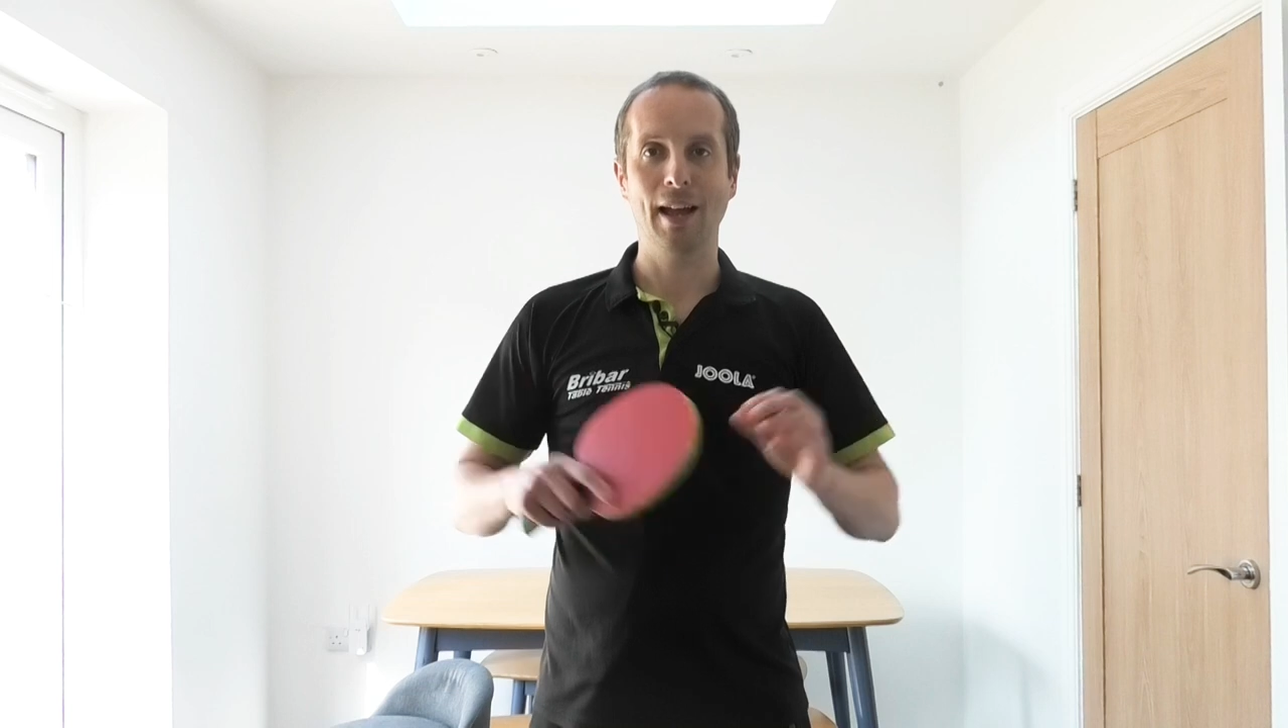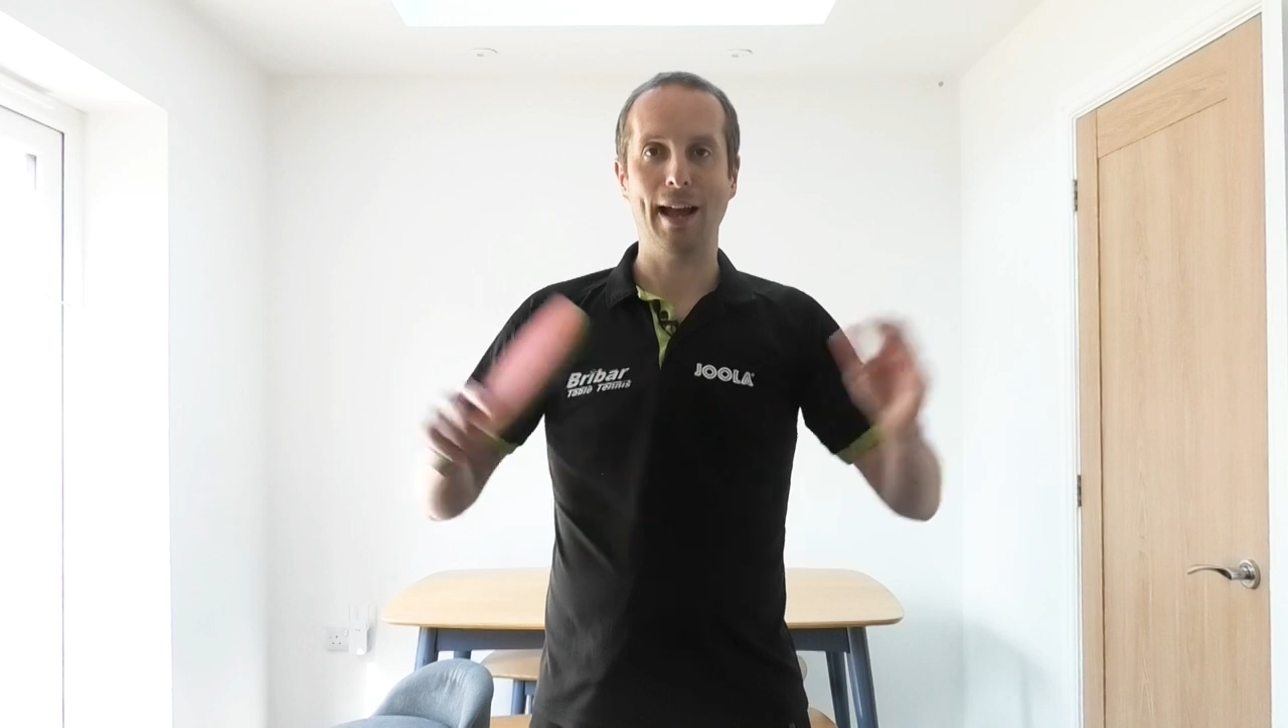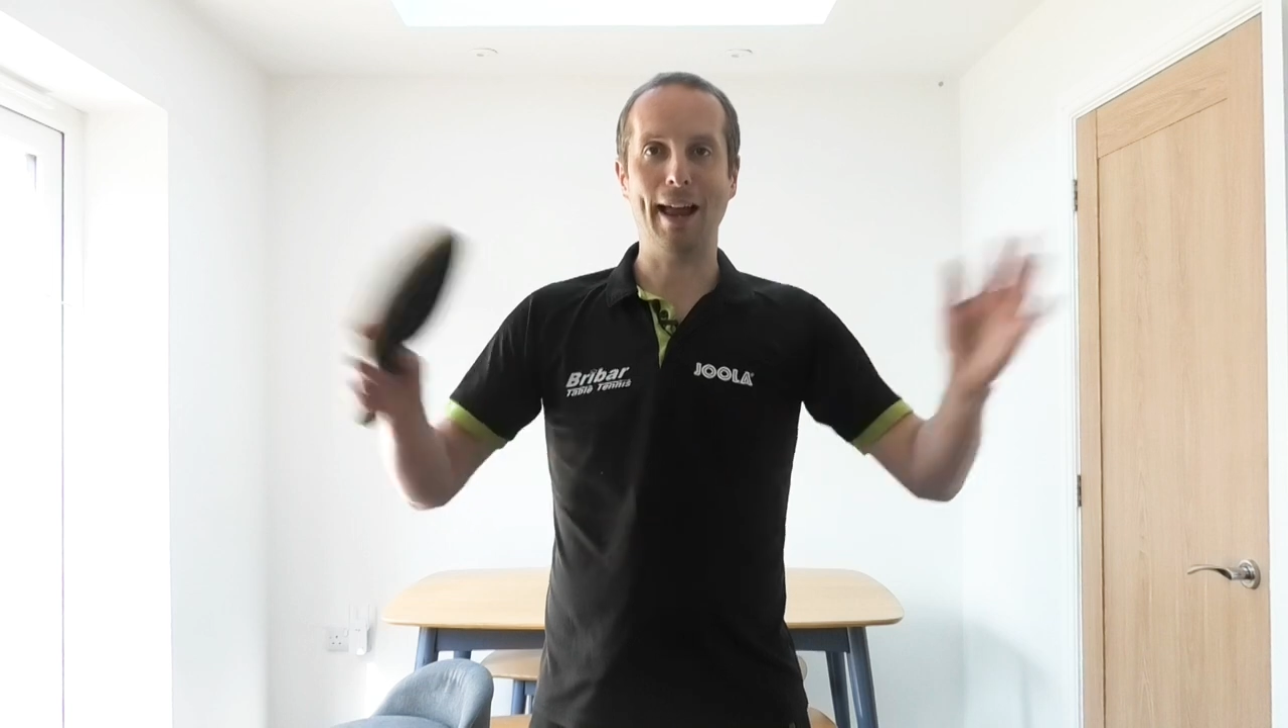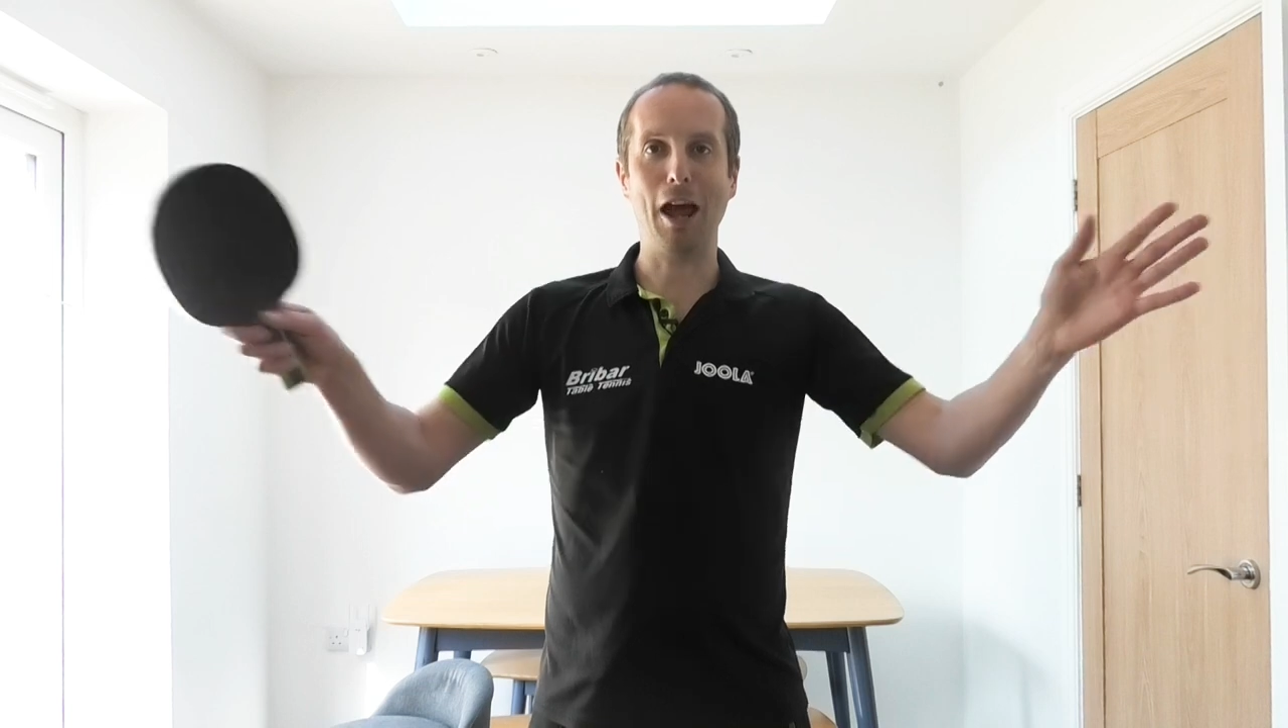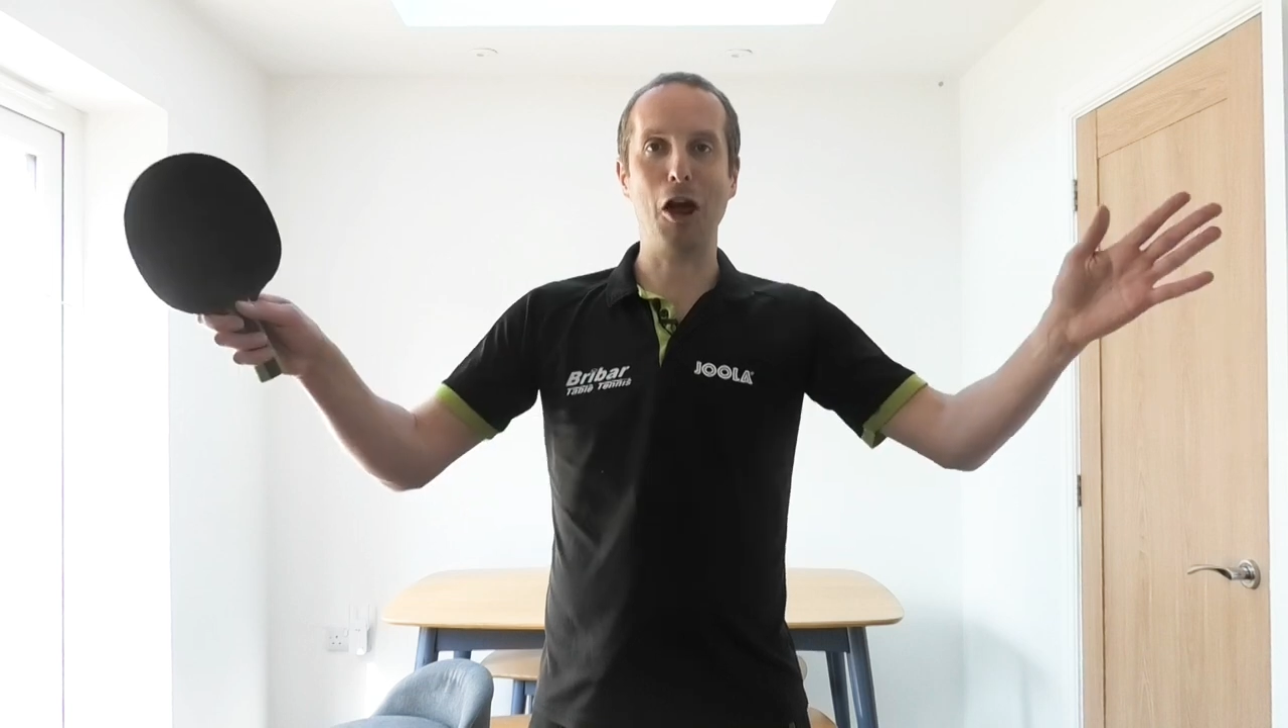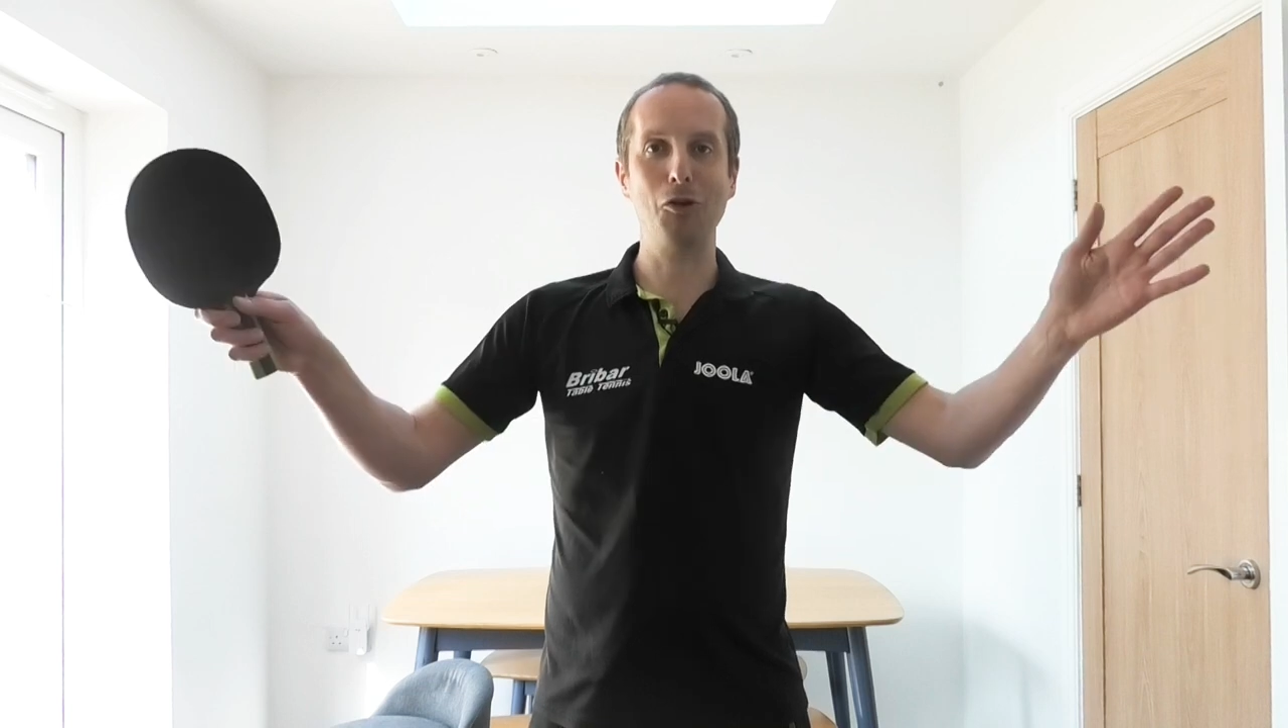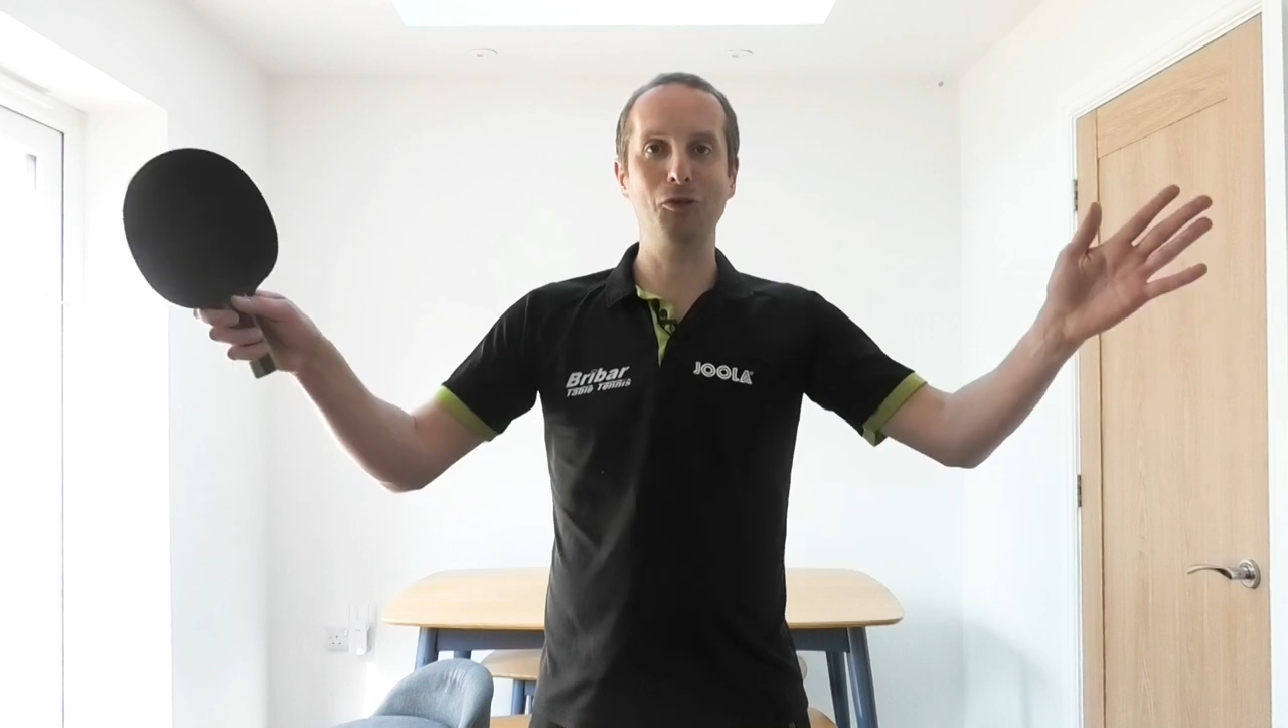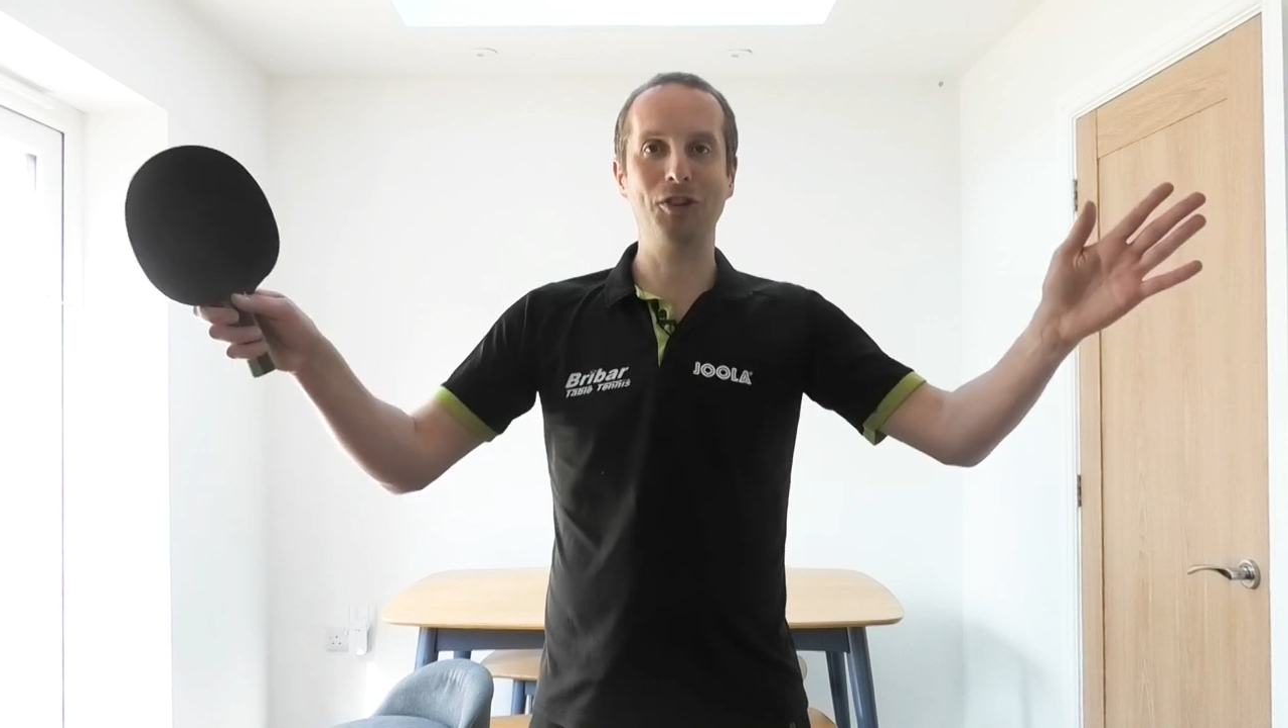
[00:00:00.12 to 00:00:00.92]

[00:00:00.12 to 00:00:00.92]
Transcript: Hello